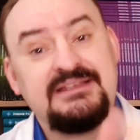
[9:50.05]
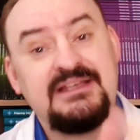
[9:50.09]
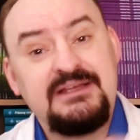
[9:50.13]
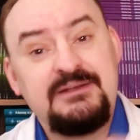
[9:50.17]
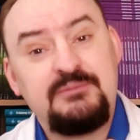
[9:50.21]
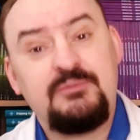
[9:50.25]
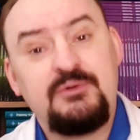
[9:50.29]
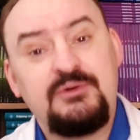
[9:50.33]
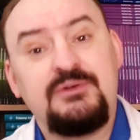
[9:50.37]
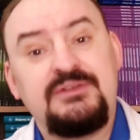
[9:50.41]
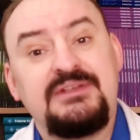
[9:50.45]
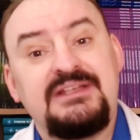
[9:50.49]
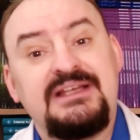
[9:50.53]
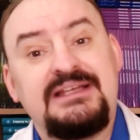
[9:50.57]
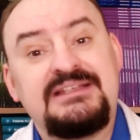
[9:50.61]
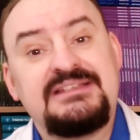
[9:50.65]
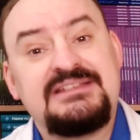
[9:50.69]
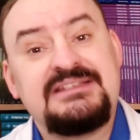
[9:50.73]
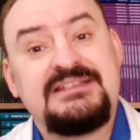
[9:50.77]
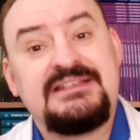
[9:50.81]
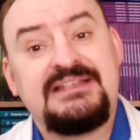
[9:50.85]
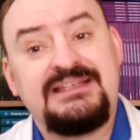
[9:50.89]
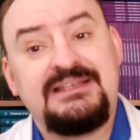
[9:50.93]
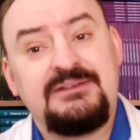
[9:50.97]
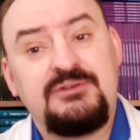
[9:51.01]
they won't get
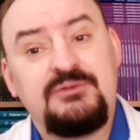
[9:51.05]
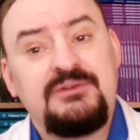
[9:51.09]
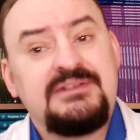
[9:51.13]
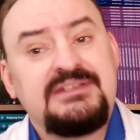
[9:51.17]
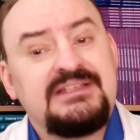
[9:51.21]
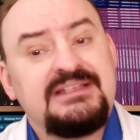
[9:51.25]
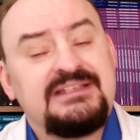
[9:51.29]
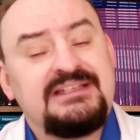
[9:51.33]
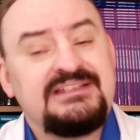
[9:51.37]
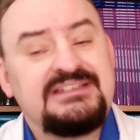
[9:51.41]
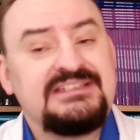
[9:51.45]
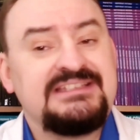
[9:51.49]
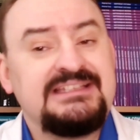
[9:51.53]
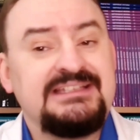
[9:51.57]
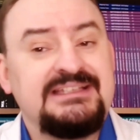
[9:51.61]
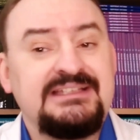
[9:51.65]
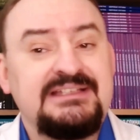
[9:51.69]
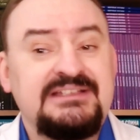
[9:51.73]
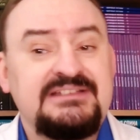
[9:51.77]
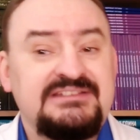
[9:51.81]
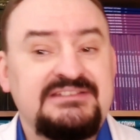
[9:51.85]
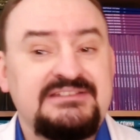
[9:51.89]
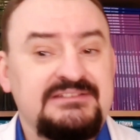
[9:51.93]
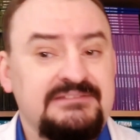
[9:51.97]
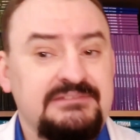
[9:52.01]
sick with the
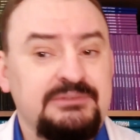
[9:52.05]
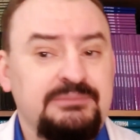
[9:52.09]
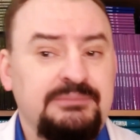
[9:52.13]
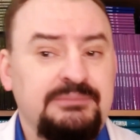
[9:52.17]
disease.